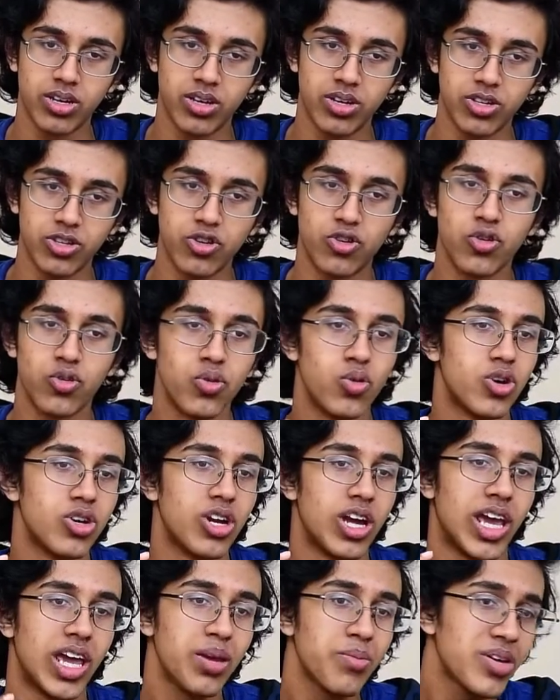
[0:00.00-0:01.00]
you're
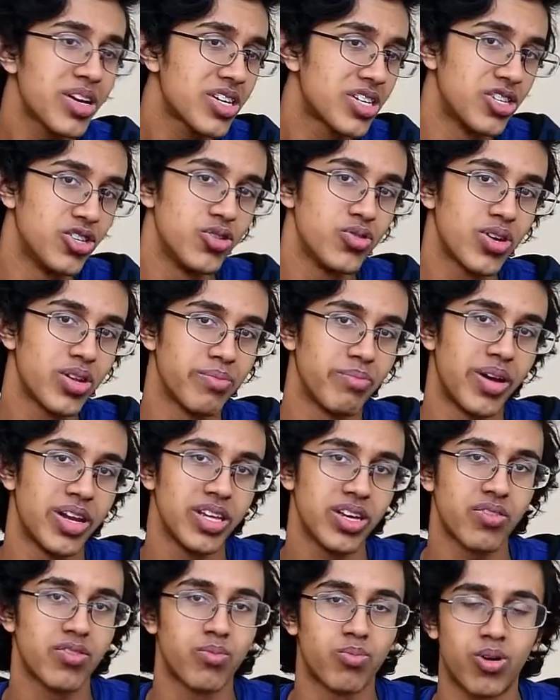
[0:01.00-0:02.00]
aiming to do as many
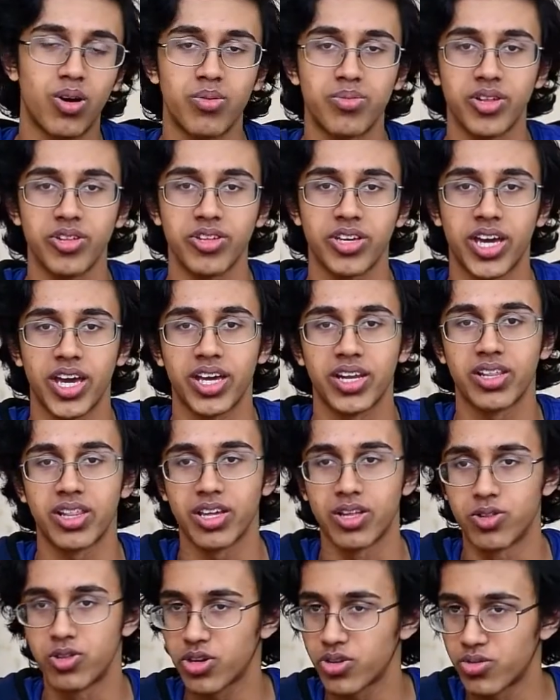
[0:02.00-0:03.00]
of the problems as you can and
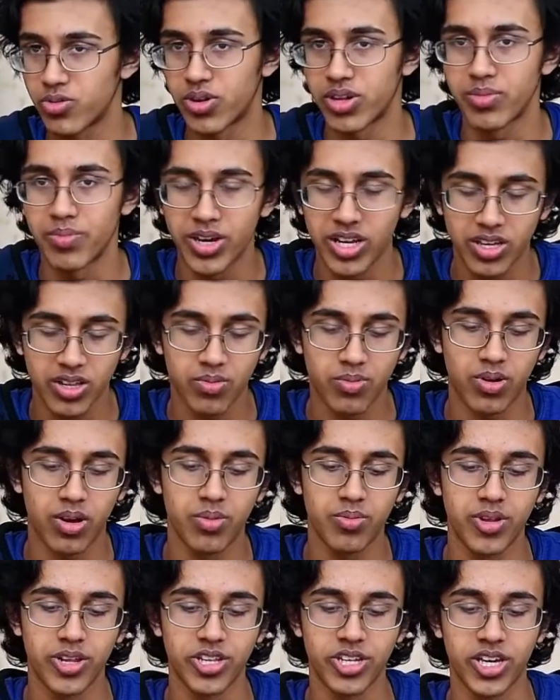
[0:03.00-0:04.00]
like look through as many of the
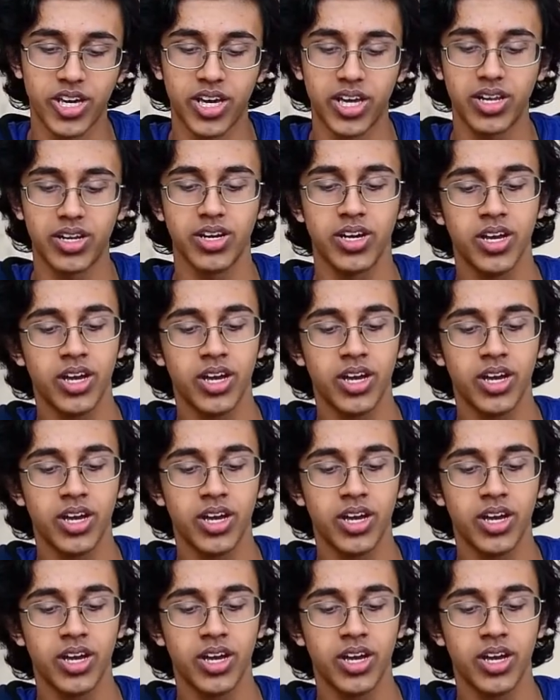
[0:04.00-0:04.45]
problems as you can,